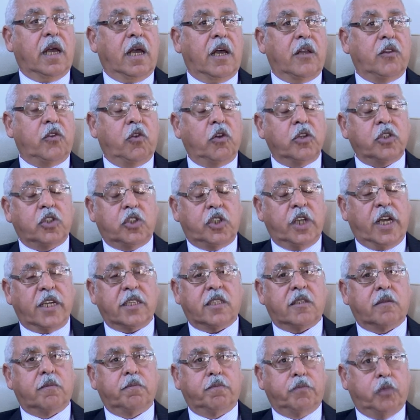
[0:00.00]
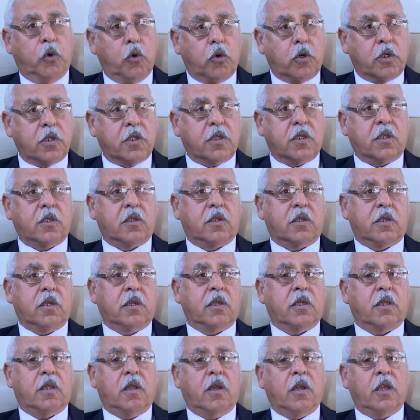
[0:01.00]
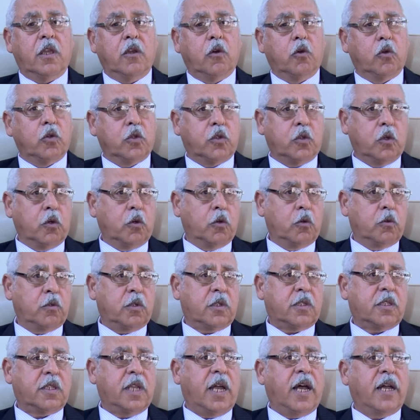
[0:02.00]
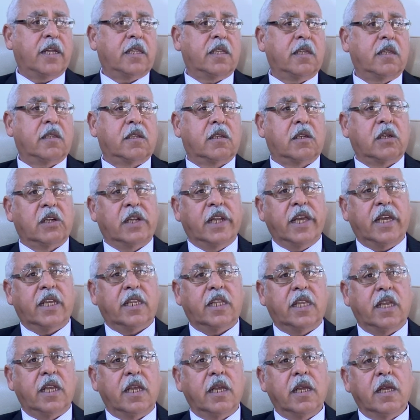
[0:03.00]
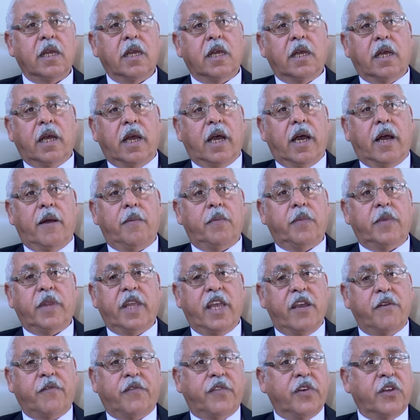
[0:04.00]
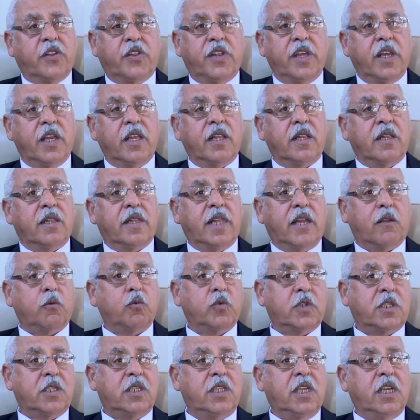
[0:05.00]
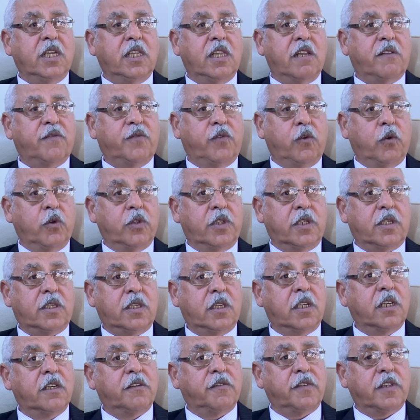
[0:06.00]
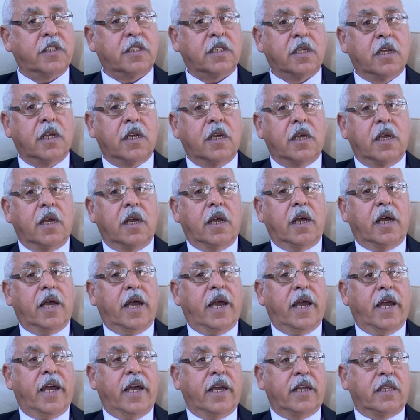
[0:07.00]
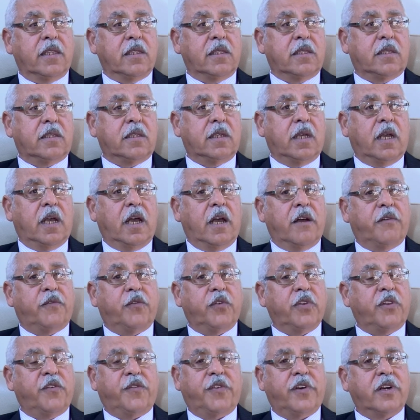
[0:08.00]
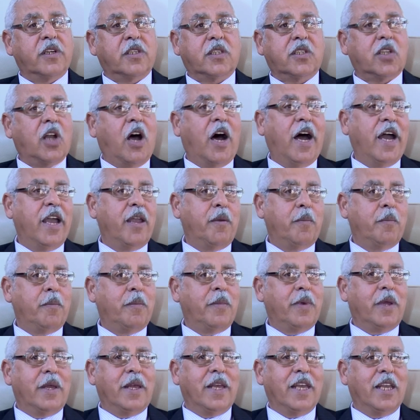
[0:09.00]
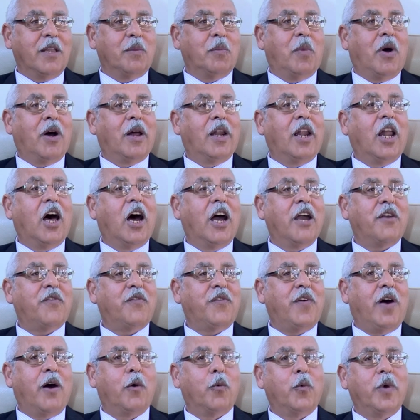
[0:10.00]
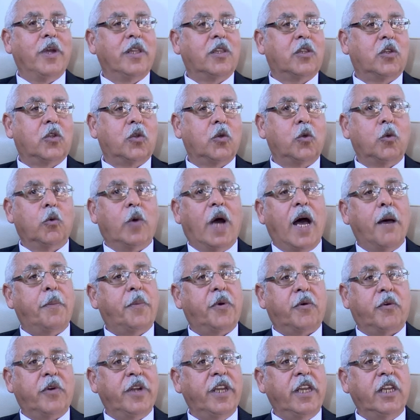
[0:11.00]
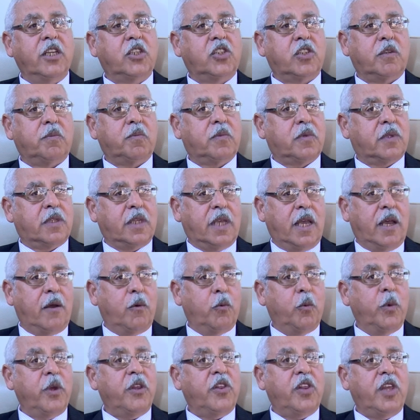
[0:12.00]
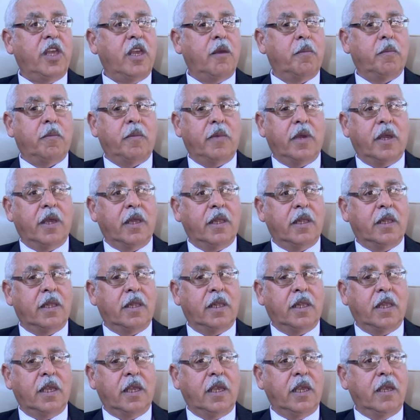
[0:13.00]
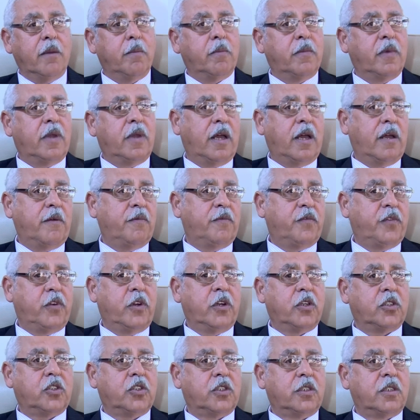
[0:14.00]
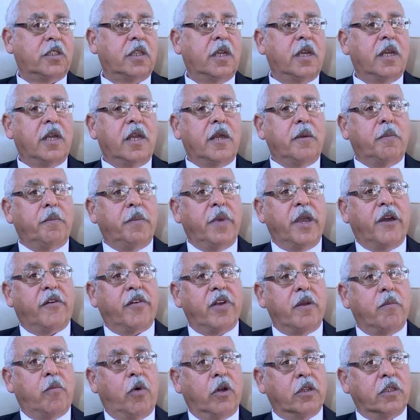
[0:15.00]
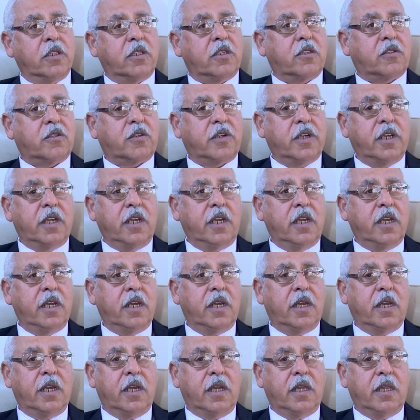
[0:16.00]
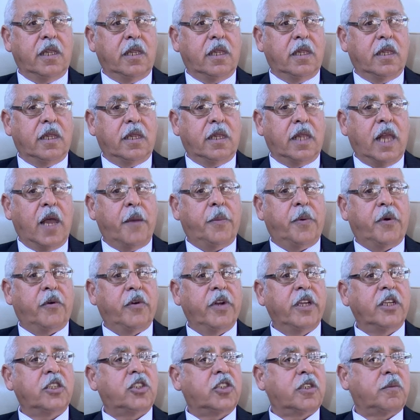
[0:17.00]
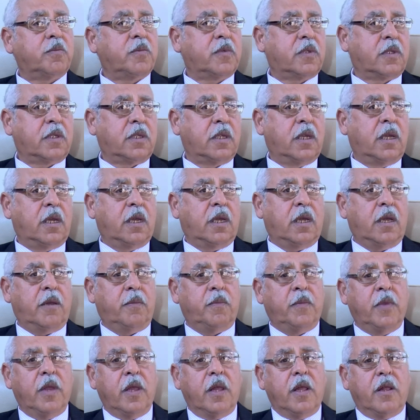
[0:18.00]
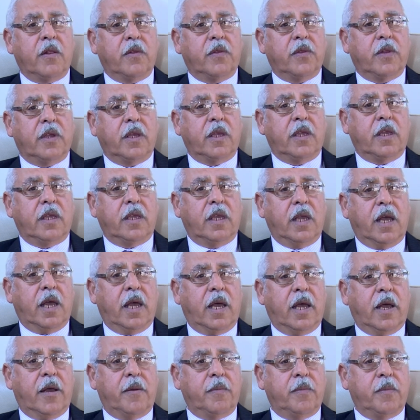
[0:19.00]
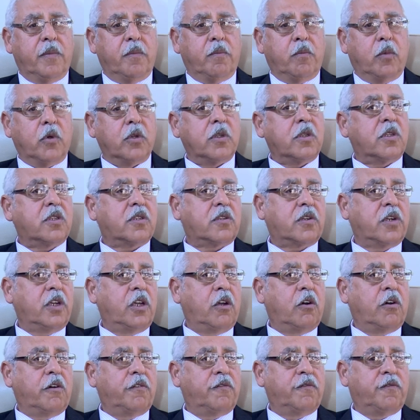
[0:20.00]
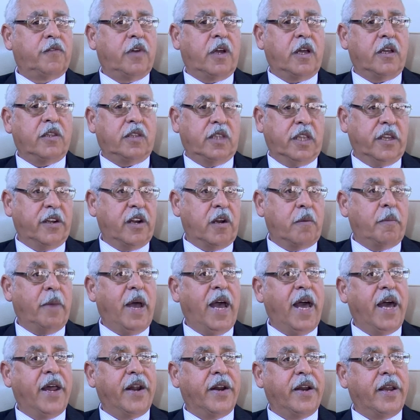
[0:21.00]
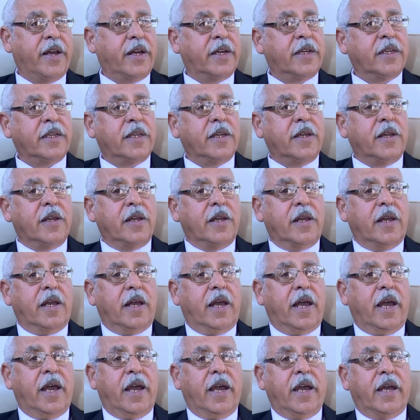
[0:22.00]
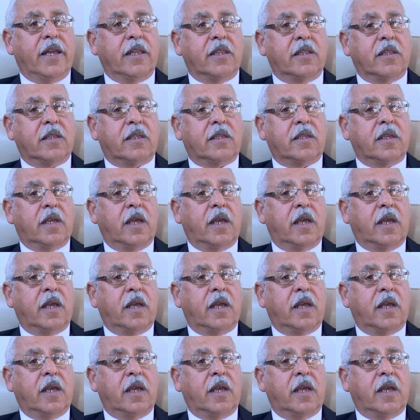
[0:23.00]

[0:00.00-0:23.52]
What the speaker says: not just books. He also started collecting everything that was needed for the service. And for the first time in my life, I went to Upper Egypt with him in the Virgin Mary Monastery in Upper Egypt, the monastery of Deir al-Maharra. And